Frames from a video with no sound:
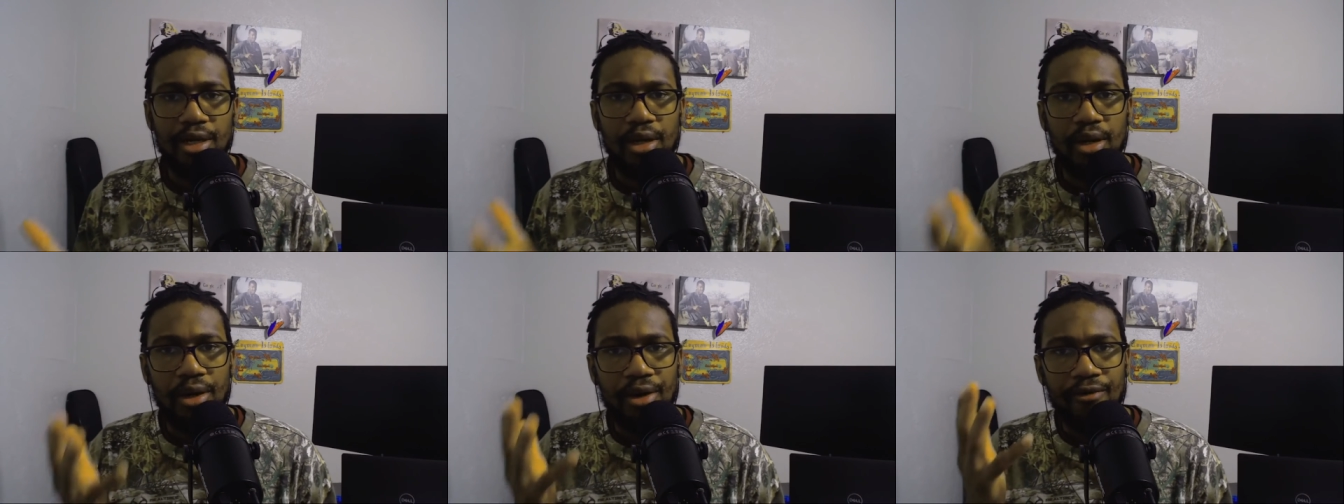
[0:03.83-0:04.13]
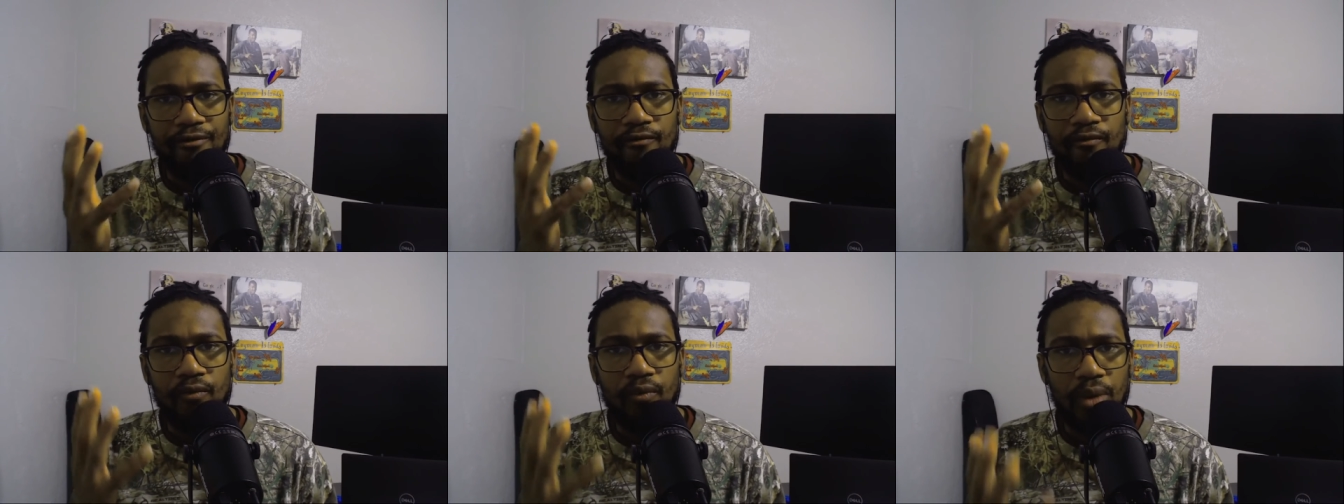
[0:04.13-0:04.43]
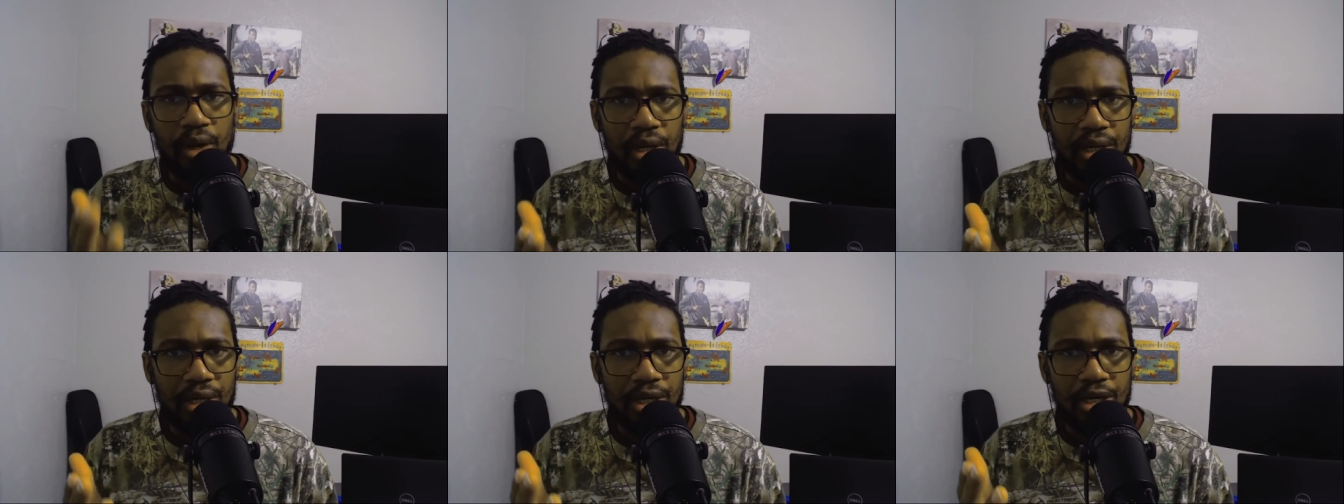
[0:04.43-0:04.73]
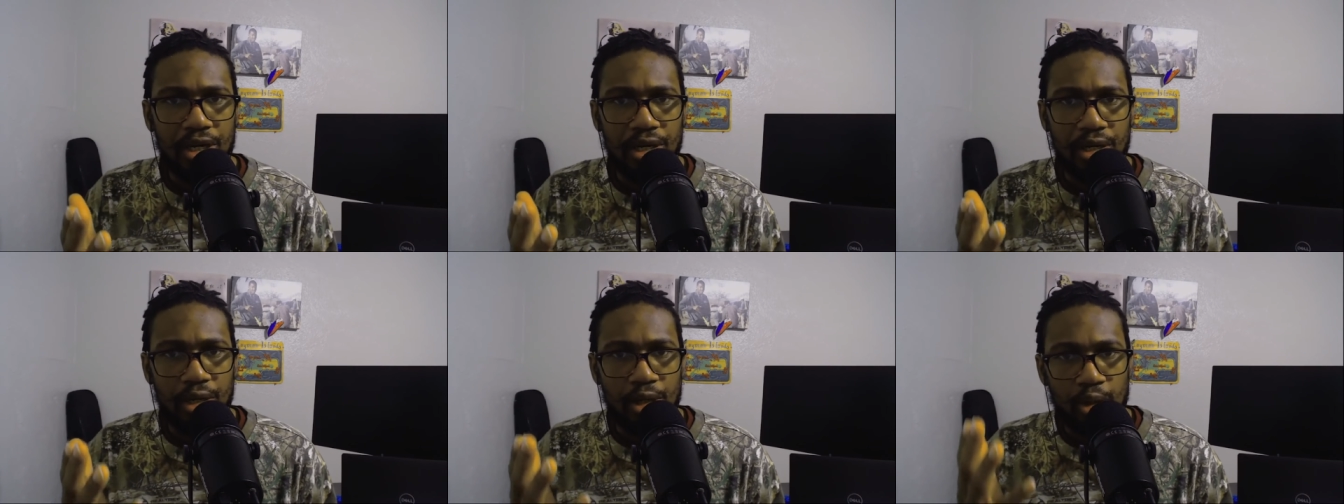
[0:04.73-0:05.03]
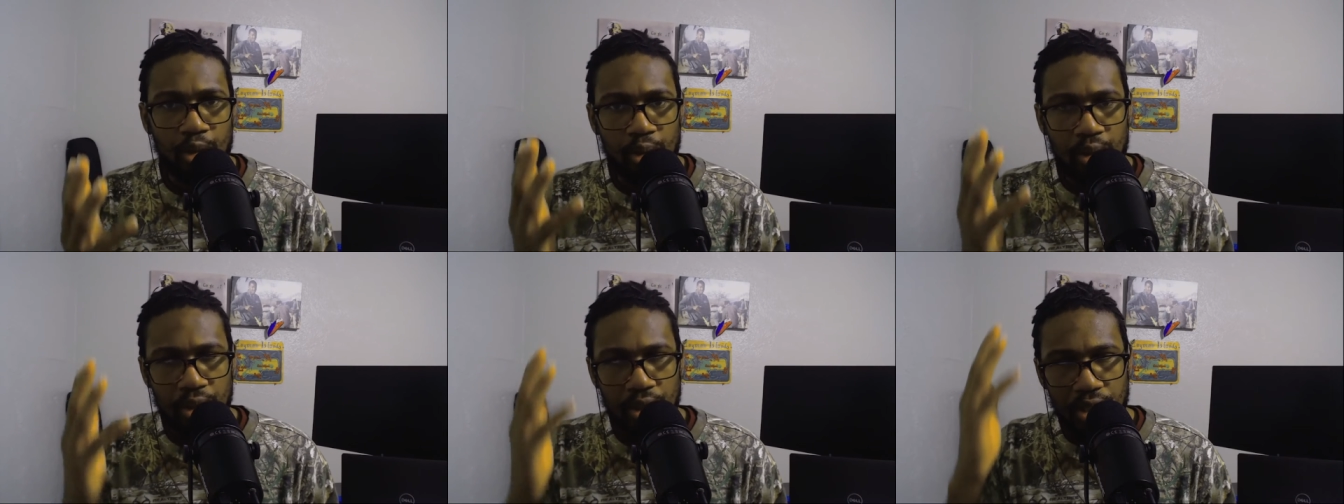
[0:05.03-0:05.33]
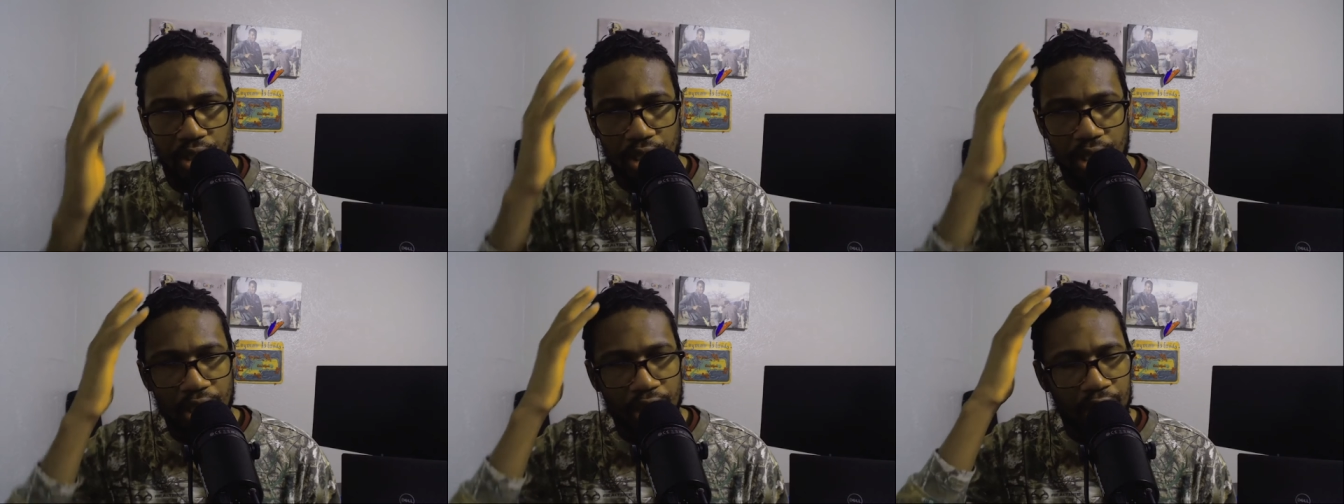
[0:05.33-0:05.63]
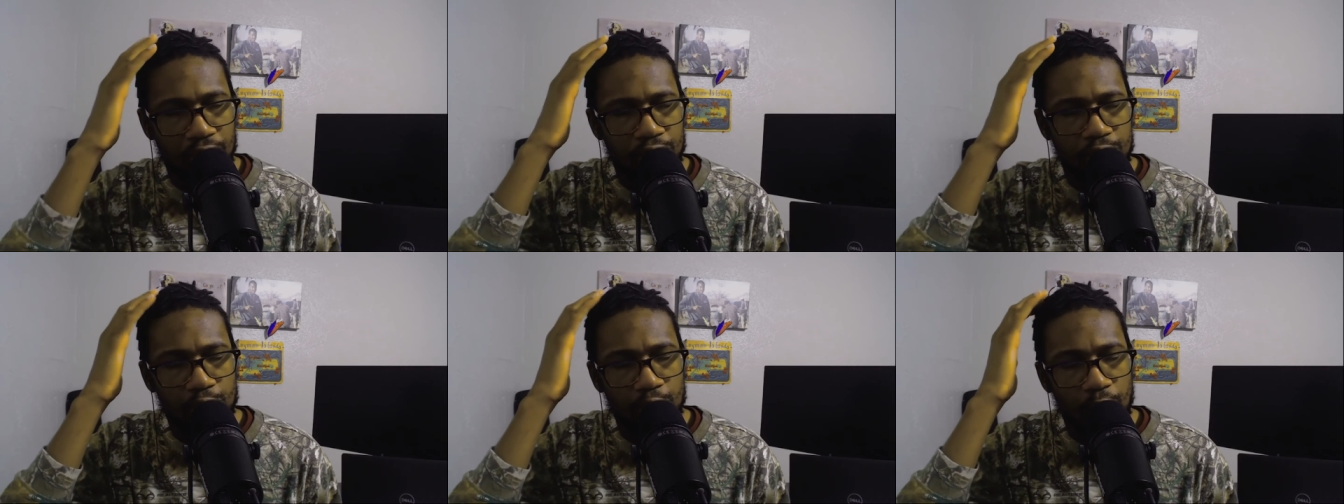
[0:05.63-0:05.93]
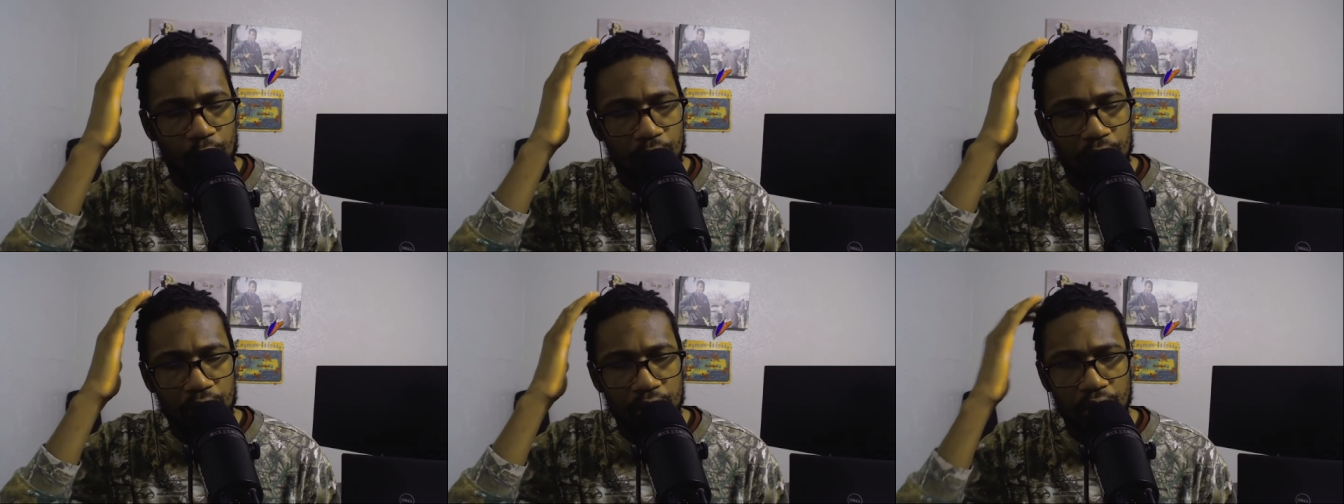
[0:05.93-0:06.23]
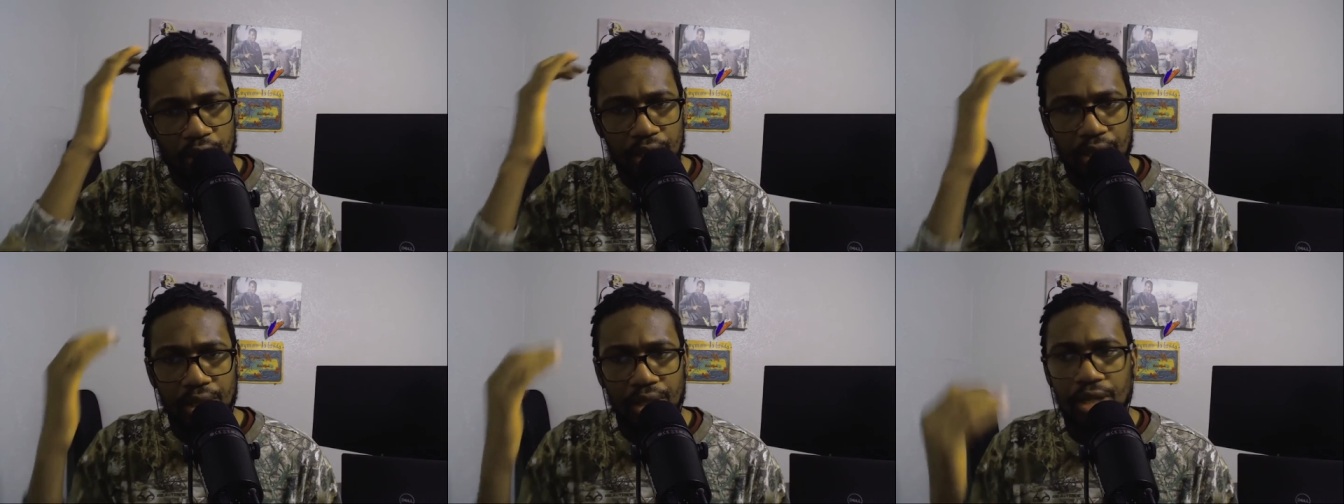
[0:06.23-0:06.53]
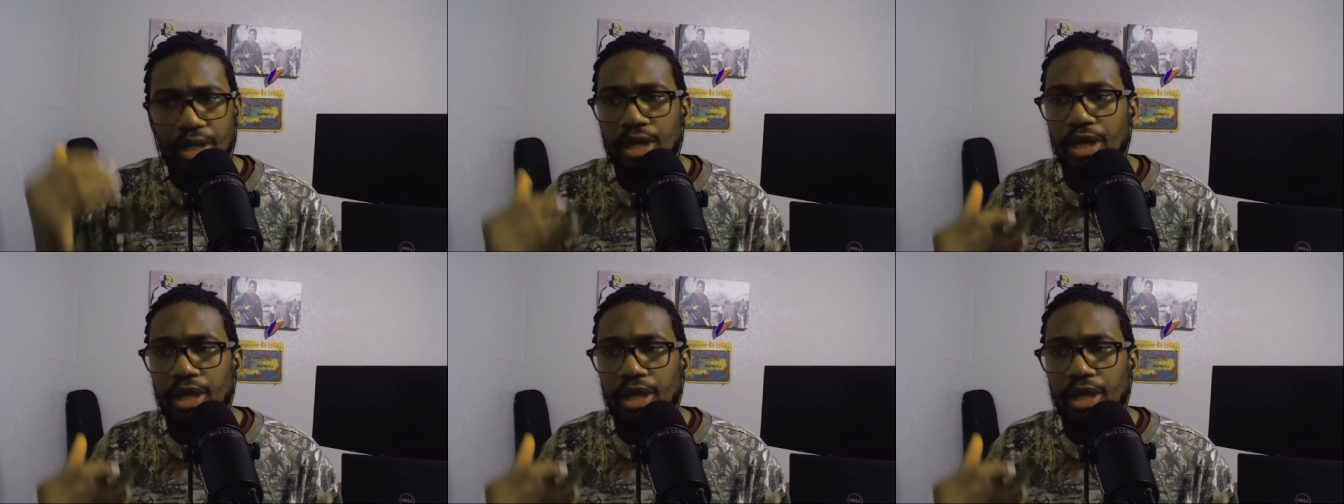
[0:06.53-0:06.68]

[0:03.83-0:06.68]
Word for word: of what is going on,